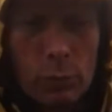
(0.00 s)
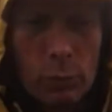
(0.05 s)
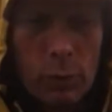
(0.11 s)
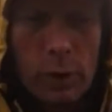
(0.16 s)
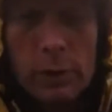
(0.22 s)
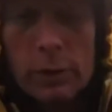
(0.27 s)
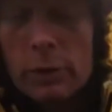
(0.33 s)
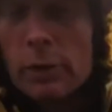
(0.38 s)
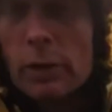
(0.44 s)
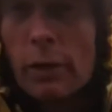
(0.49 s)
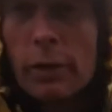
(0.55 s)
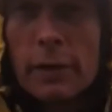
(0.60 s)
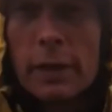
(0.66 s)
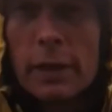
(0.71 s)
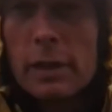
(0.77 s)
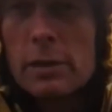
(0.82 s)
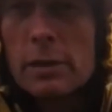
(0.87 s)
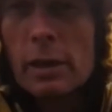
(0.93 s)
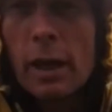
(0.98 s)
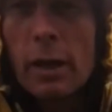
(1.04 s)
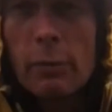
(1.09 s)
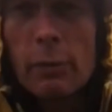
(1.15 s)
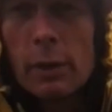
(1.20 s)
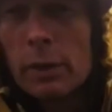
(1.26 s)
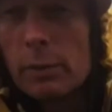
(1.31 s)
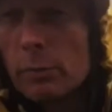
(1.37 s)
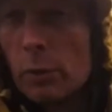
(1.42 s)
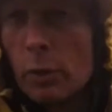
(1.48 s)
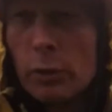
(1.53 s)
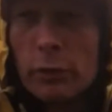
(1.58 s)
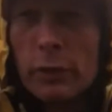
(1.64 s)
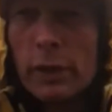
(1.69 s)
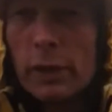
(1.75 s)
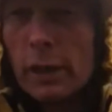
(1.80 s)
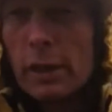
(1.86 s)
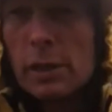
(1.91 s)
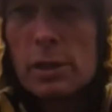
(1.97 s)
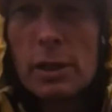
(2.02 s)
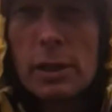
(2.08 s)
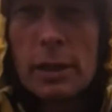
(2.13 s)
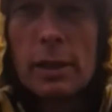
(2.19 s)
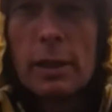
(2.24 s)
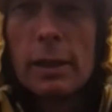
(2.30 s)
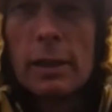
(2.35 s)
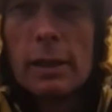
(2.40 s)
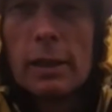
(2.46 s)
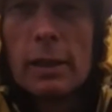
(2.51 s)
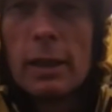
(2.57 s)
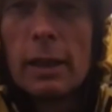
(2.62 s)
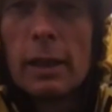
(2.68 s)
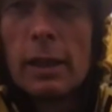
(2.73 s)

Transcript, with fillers: work to do on the inside we're going to move the kitchen and